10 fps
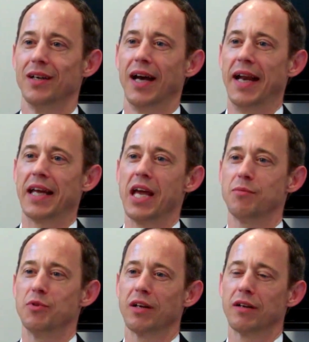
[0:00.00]
And I came
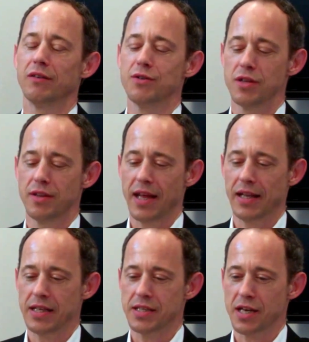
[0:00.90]
to the conclusion that
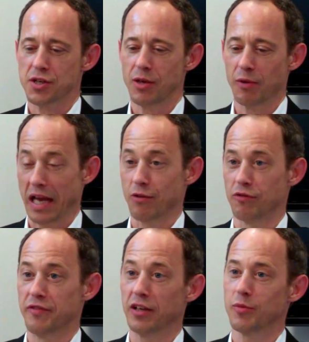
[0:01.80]
it is actually what I call
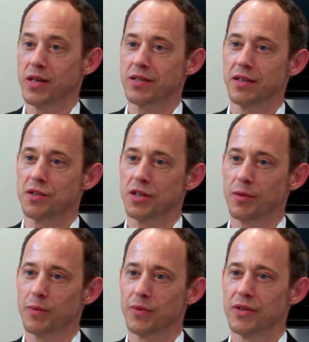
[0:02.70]
value-based
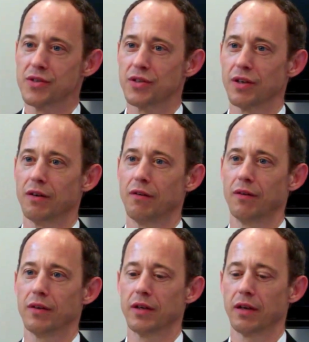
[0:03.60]
leadership.
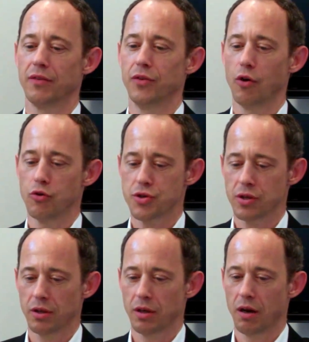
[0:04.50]
So the
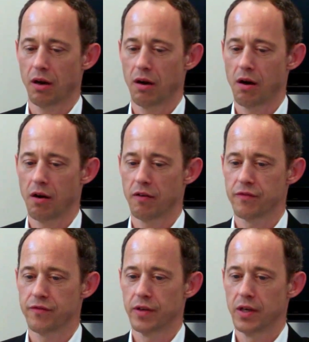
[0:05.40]
notion of